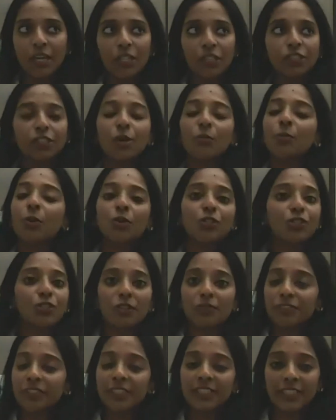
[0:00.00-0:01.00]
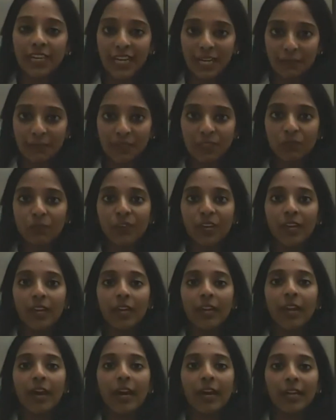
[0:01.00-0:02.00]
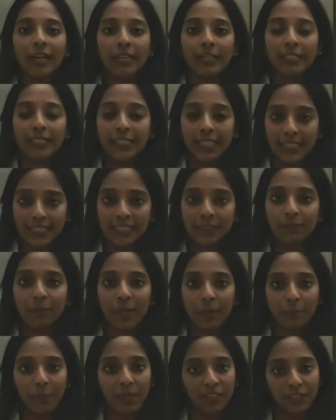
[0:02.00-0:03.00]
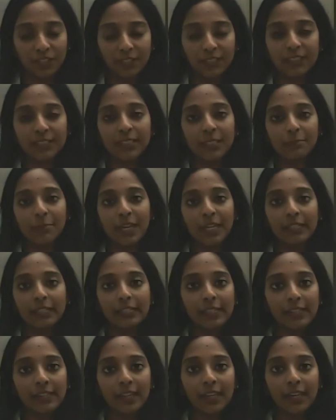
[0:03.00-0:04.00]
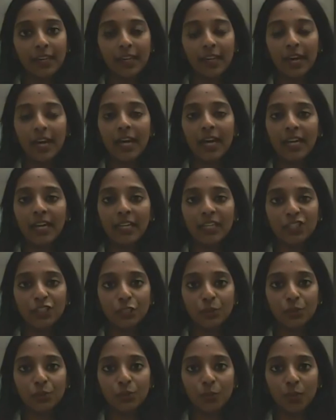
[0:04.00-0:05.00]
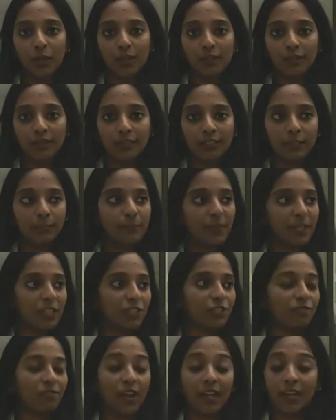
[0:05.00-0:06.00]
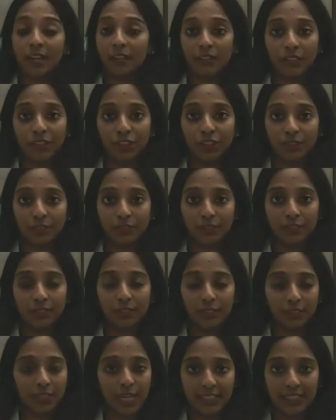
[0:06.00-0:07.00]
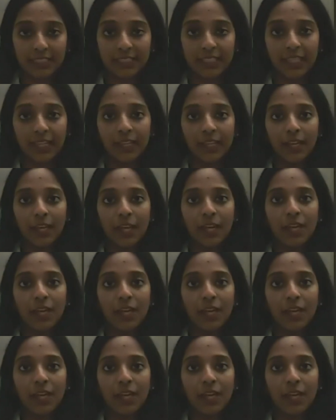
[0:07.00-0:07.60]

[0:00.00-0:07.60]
So most oftentimes when I test my patients in my clinic, I do speech recognition testing.